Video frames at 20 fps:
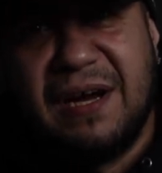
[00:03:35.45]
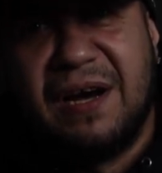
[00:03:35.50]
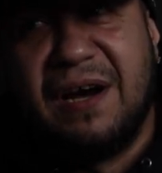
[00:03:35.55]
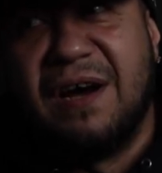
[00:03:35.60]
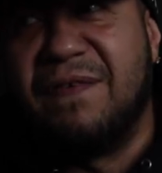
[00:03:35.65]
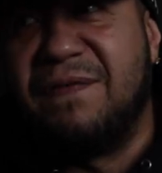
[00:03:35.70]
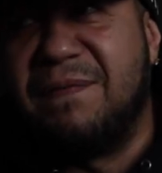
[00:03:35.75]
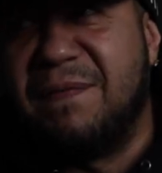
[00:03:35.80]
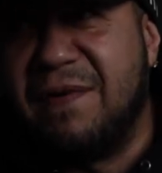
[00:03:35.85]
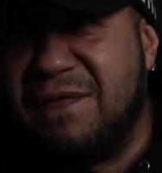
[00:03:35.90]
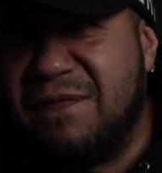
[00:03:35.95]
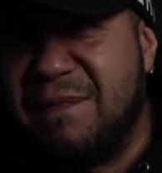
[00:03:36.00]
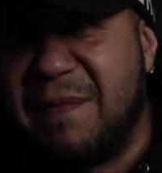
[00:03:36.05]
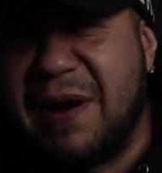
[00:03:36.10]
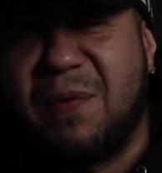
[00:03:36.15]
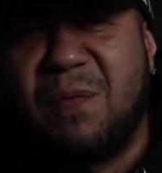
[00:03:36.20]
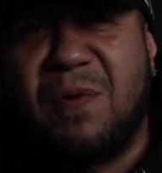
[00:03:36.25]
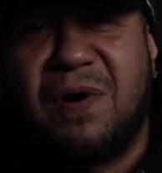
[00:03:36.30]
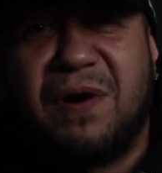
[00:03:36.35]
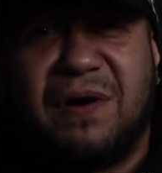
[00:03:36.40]
of my
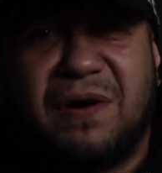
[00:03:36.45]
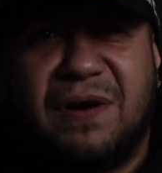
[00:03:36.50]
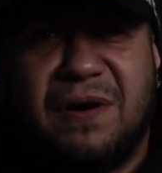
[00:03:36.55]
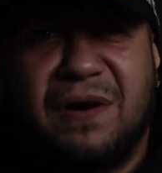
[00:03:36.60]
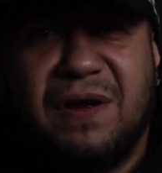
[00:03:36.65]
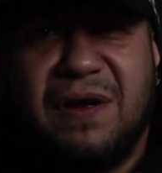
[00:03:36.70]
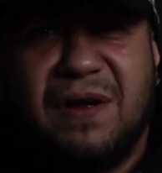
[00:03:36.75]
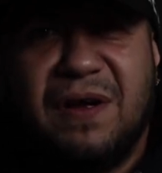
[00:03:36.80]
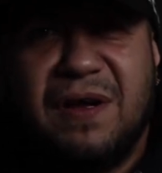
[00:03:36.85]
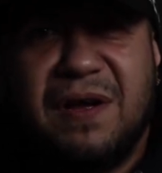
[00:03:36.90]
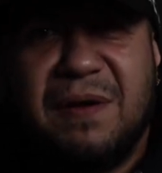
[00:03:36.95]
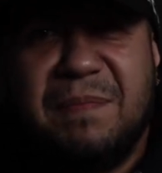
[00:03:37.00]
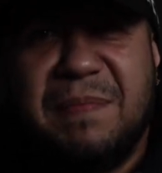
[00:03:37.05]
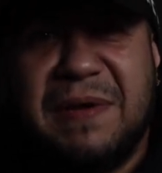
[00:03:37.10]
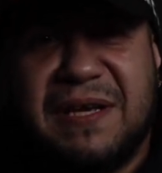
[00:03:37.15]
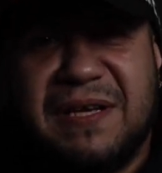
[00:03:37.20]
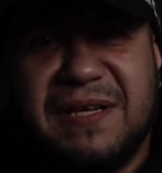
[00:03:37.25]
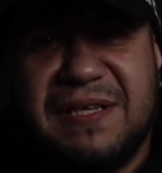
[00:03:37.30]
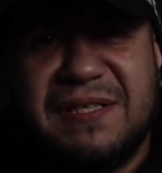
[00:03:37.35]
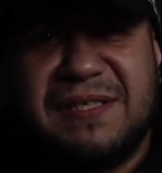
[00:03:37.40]
work,
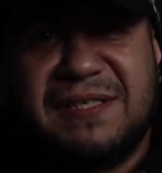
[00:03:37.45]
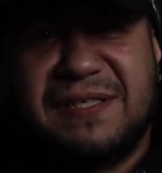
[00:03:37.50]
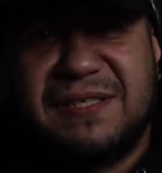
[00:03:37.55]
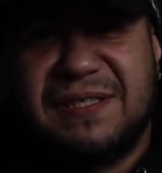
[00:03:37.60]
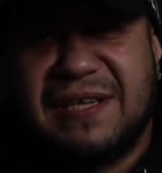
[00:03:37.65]
because